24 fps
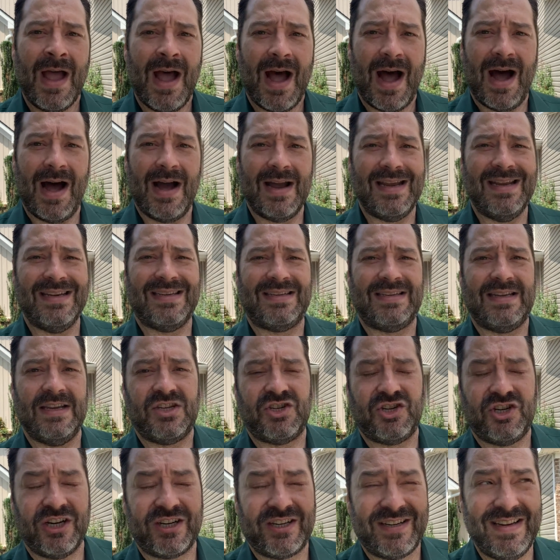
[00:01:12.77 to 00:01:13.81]
Uh, it's
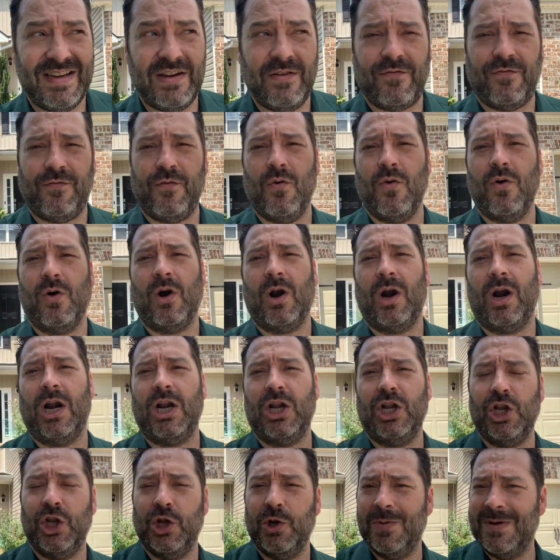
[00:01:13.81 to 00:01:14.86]
districted for
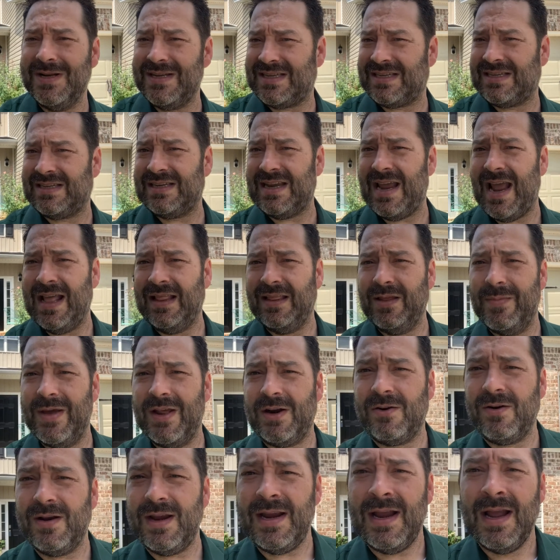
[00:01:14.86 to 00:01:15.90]
Lewis
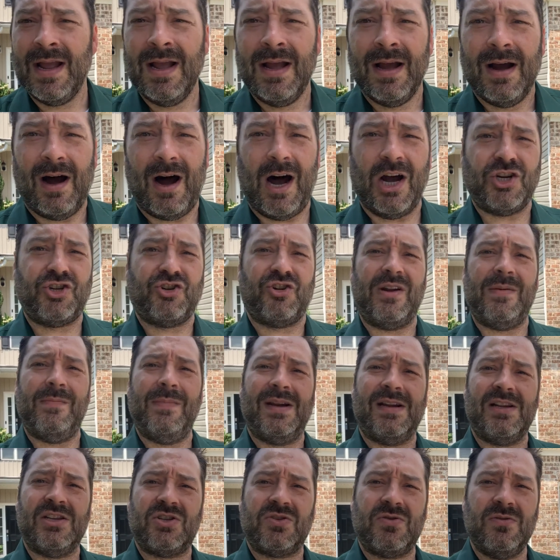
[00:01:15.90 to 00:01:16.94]
Elementary, Awtrey
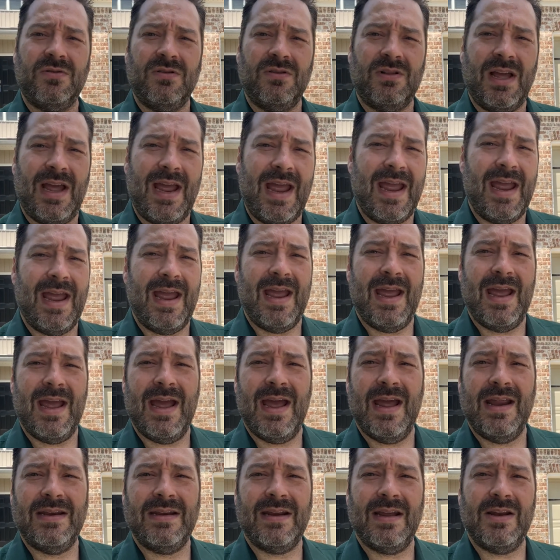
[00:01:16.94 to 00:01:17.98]
Middle School,
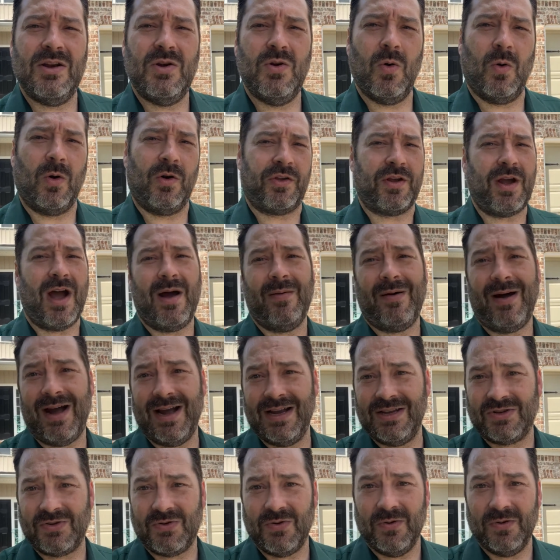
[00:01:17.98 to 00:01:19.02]
and North Cobb
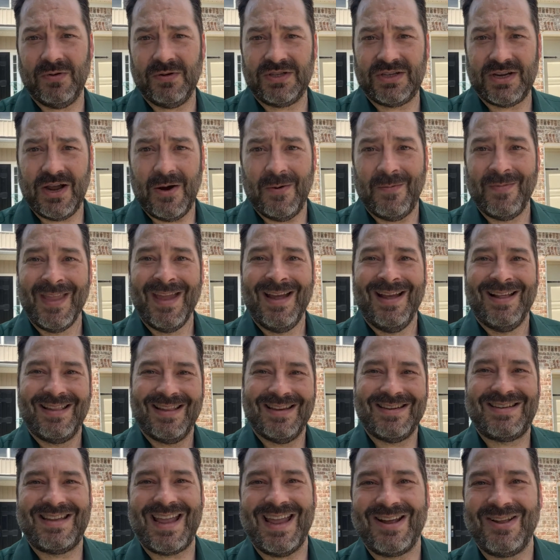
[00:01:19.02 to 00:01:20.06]
High School. So
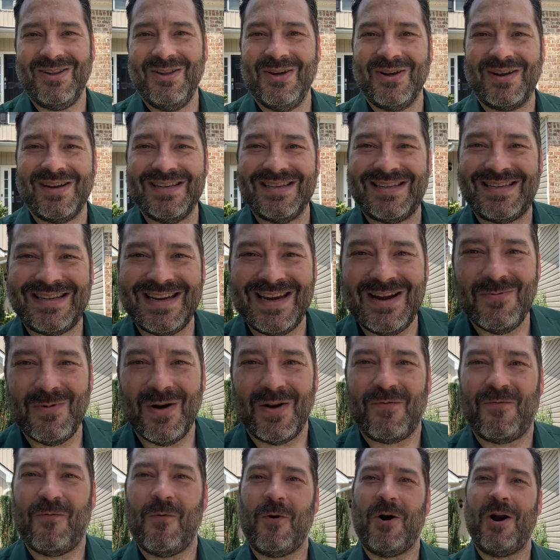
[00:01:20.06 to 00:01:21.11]
let's take a look and see
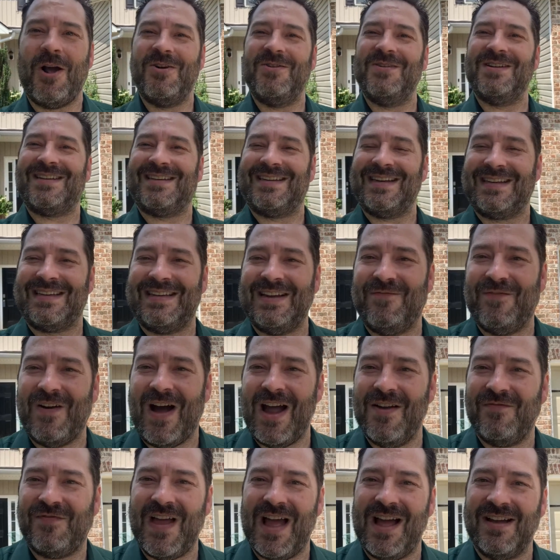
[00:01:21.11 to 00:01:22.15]
what
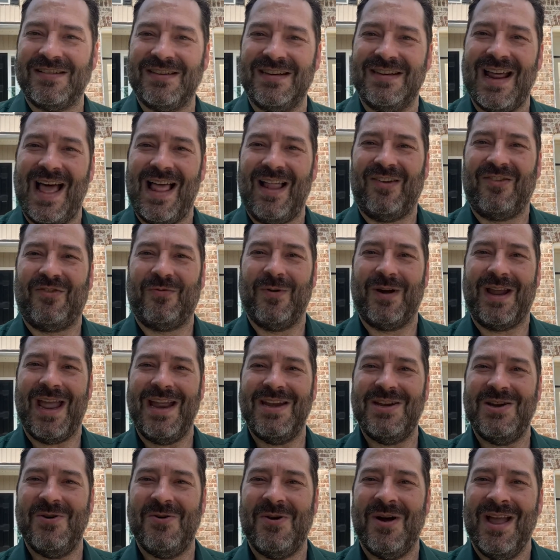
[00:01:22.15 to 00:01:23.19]
$465,000 will
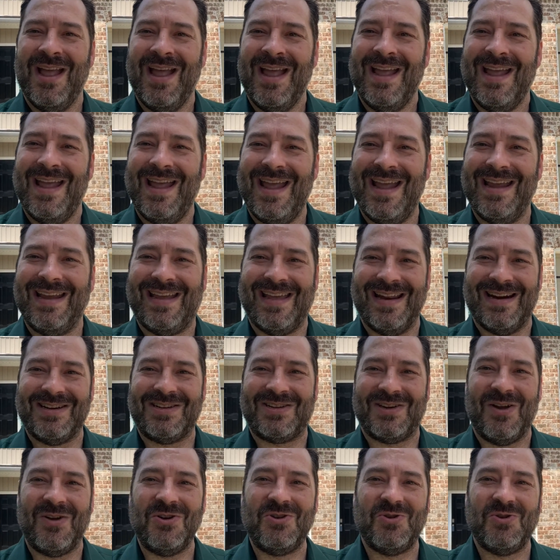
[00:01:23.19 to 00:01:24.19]
get you in Kennesaw,